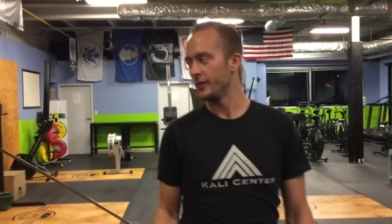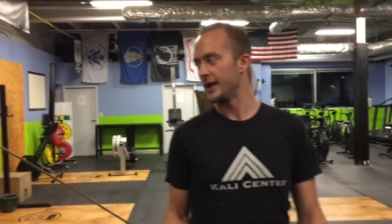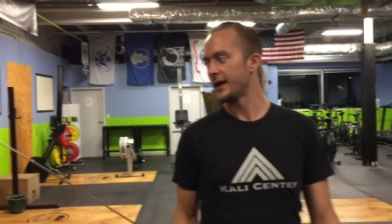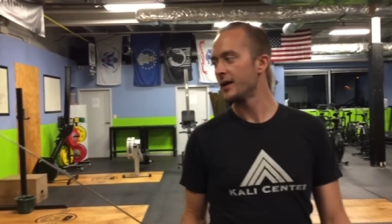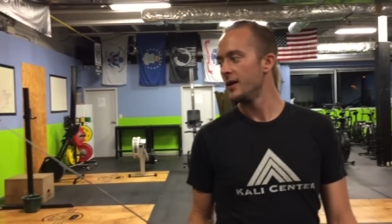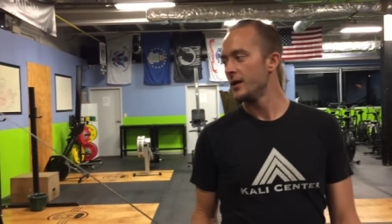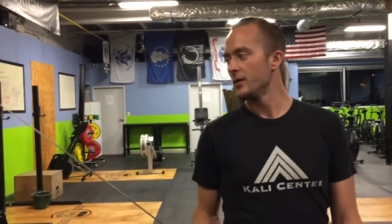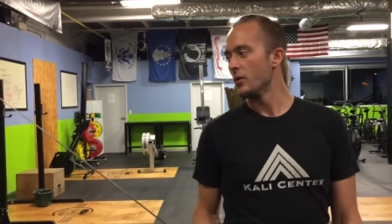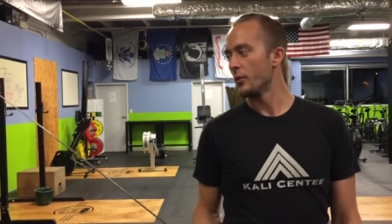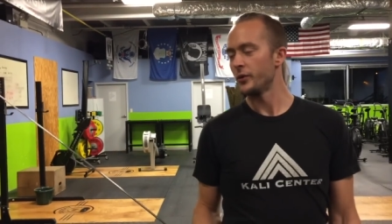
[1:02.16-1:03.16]
but like
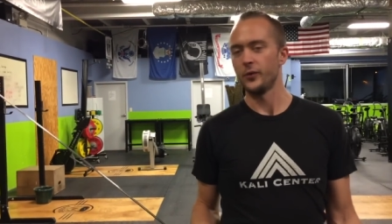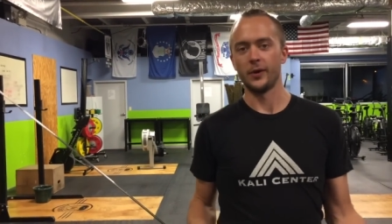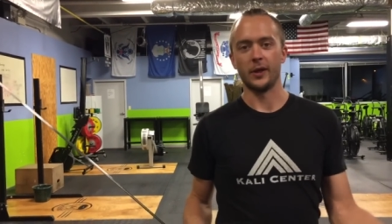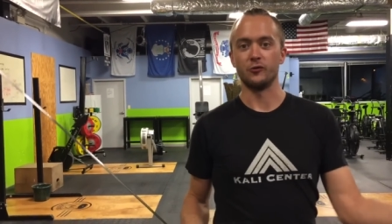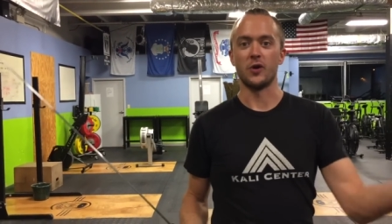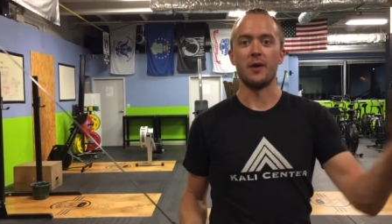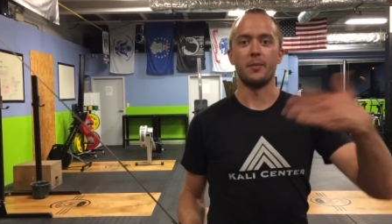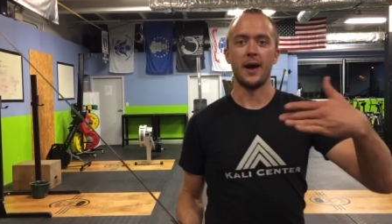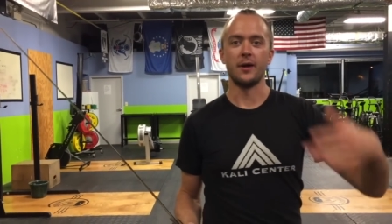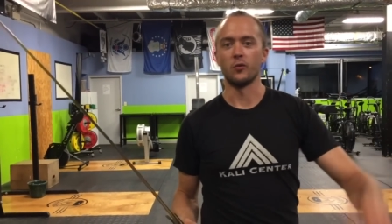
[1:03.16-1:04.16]
when we're doing like
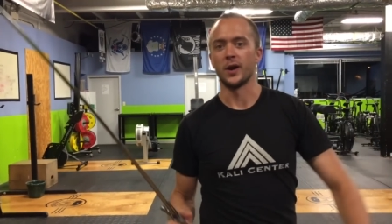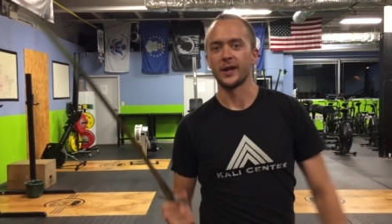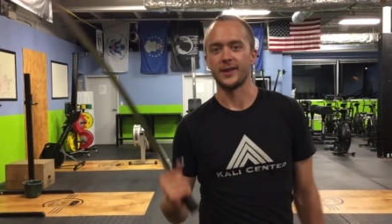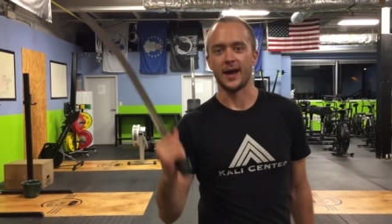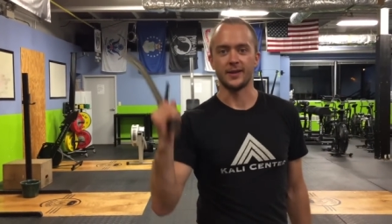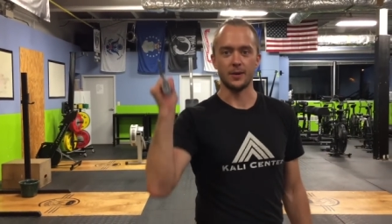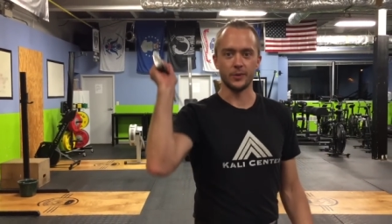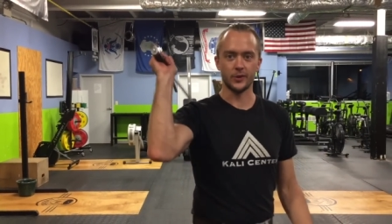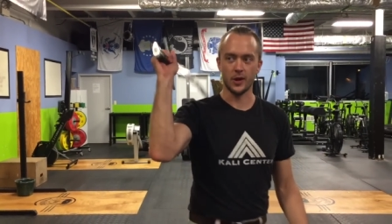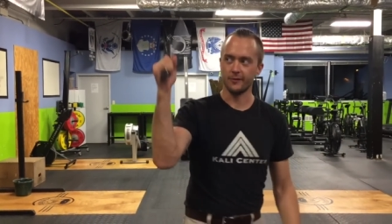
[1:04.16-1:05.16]
drive-by and running attack type
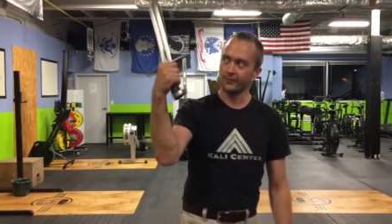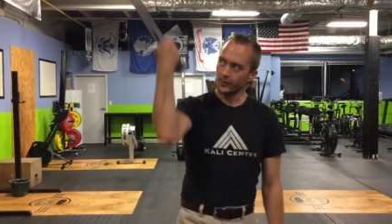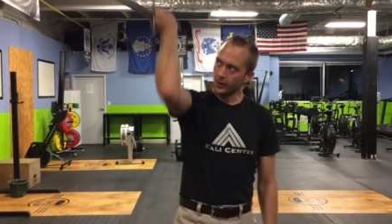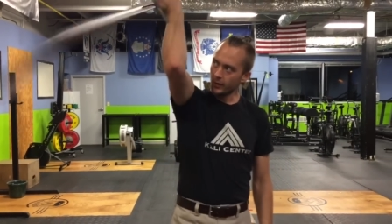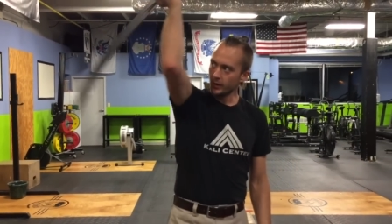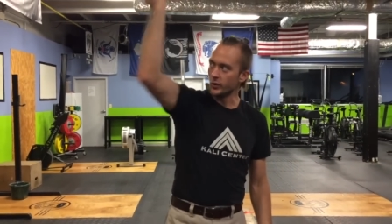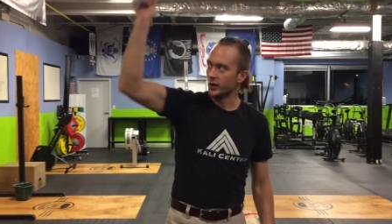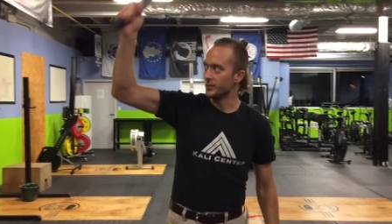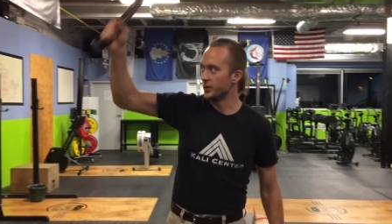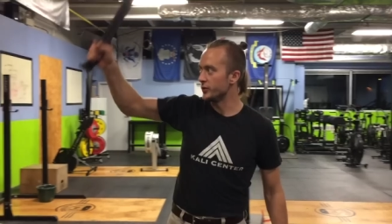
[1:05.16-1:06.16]
of stuff, you
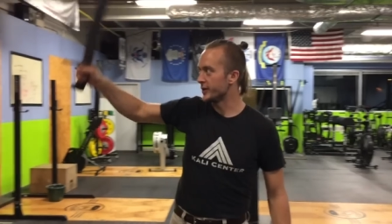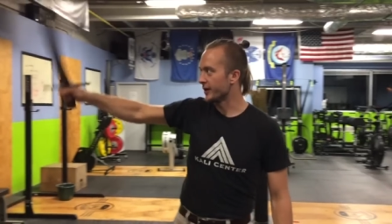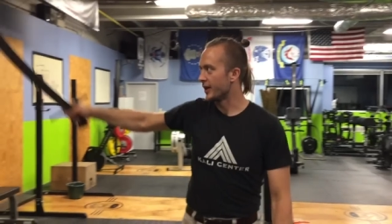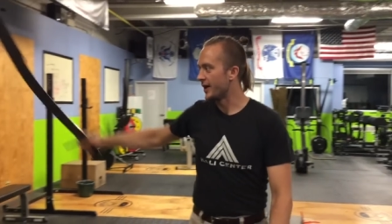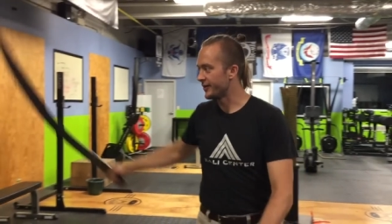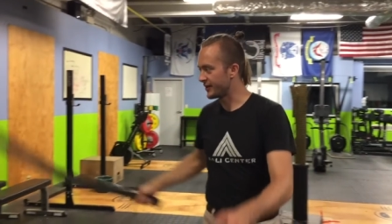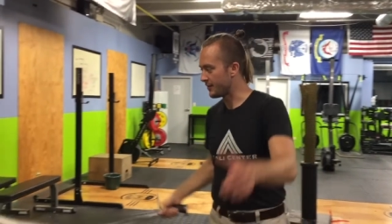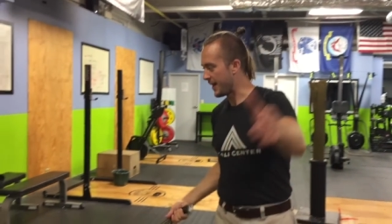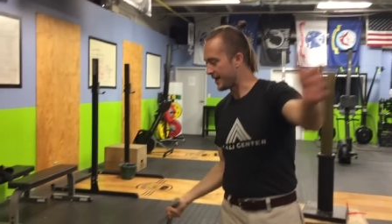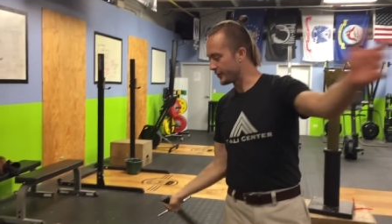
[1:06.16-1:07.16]
end up using a lot of the
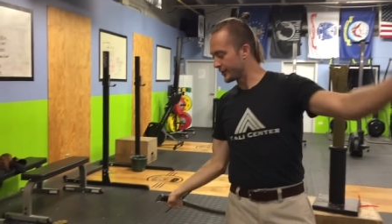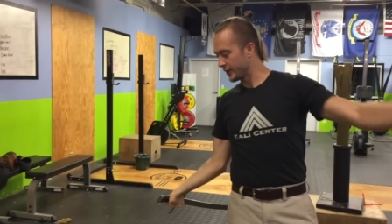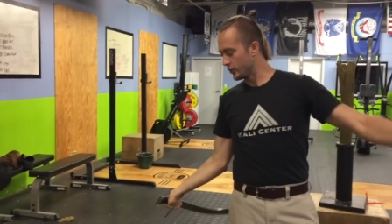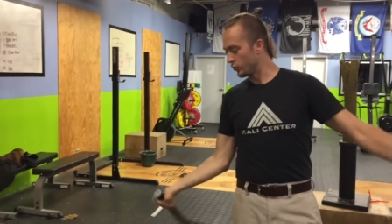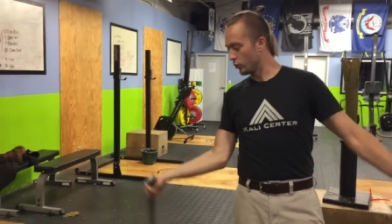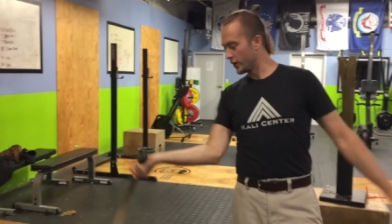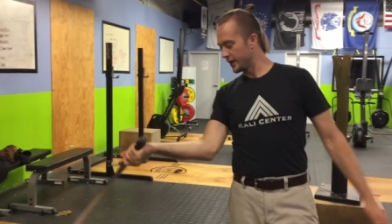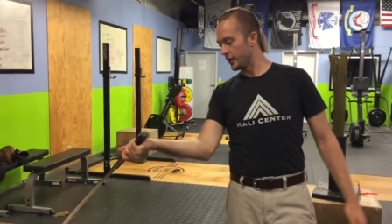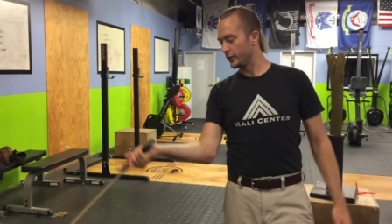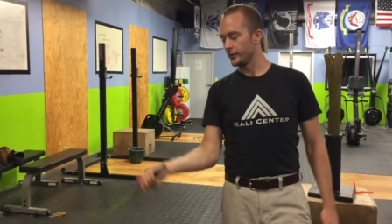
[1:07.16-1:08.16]
same angles that you would
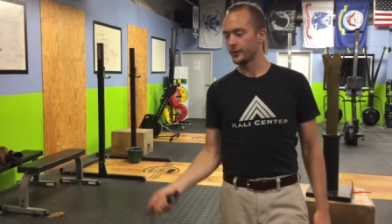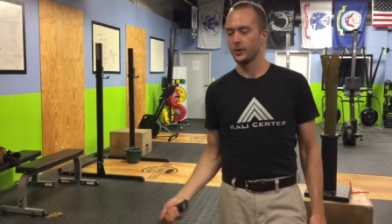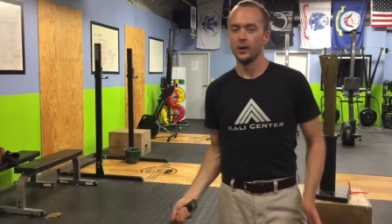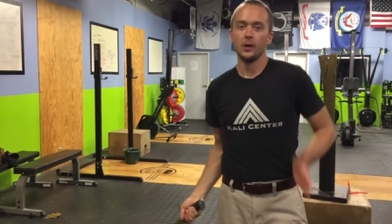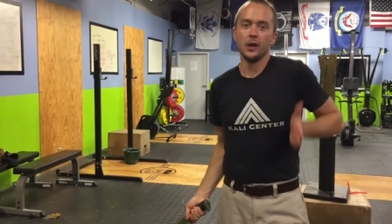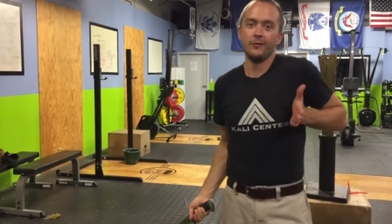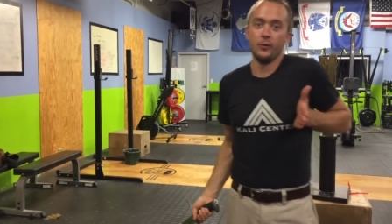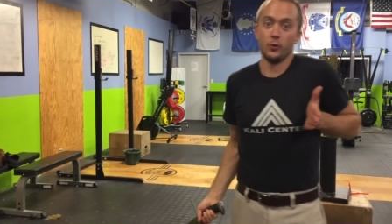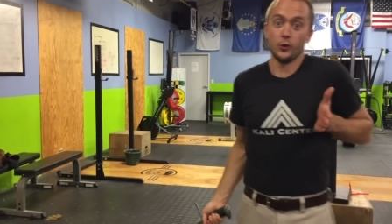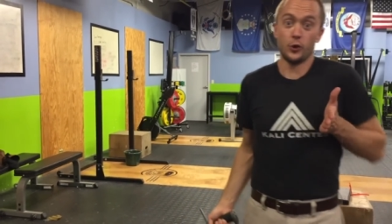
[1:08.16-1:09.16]
use if
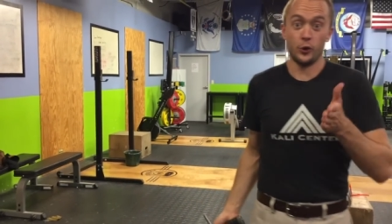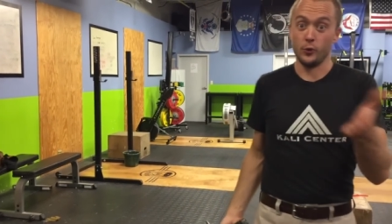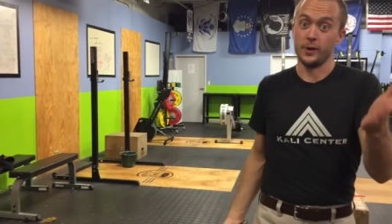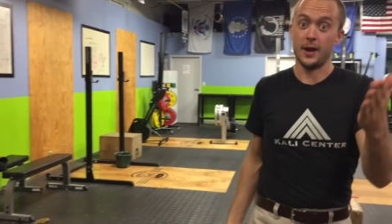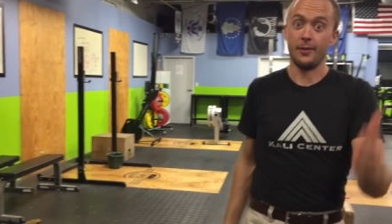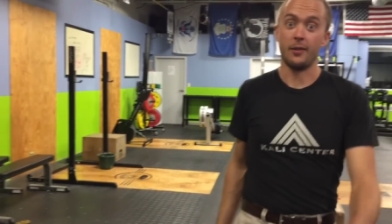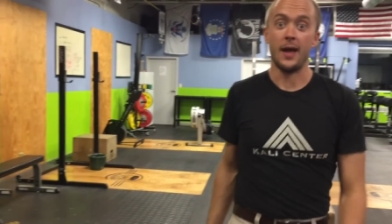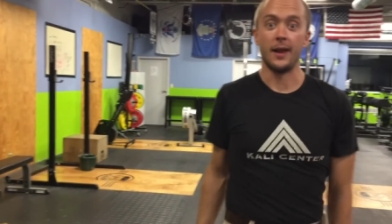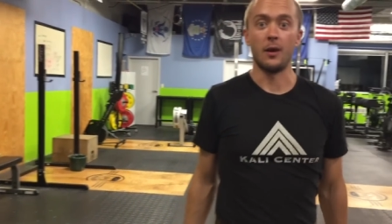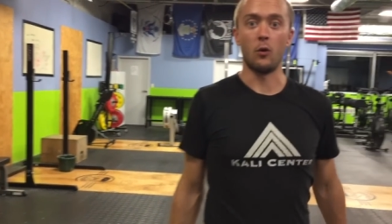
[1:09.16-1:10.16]
you were shooting down the
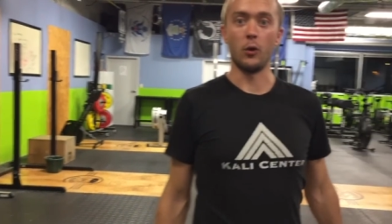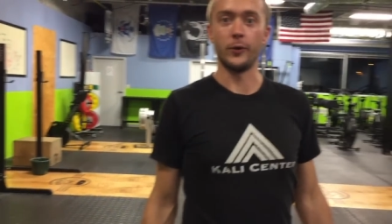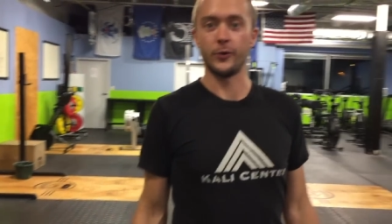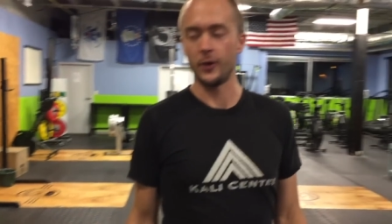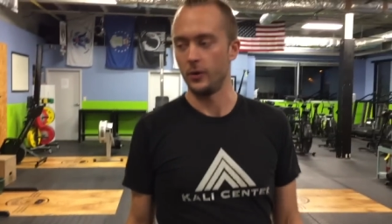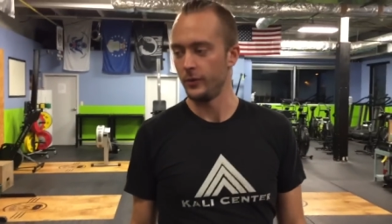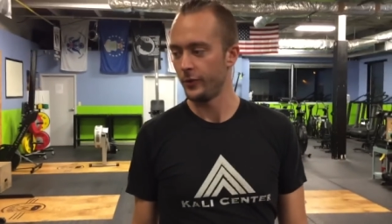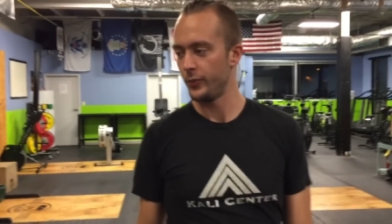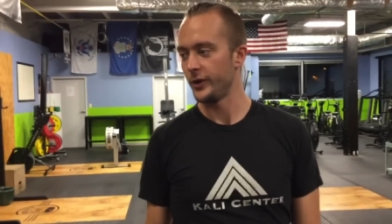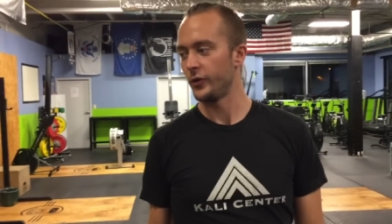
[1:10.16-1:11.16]
line on a horse, so
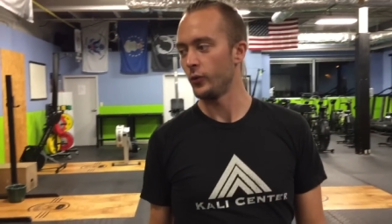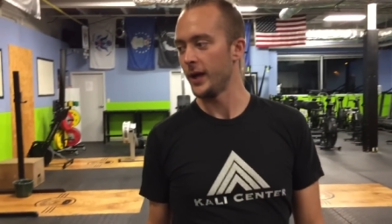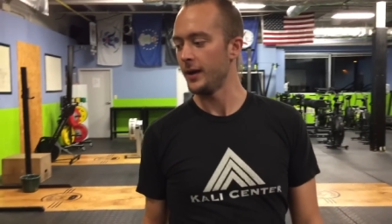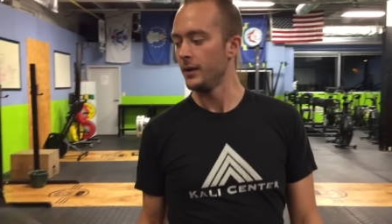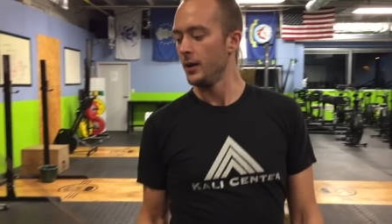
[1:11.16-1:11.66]
it's pretty sweet.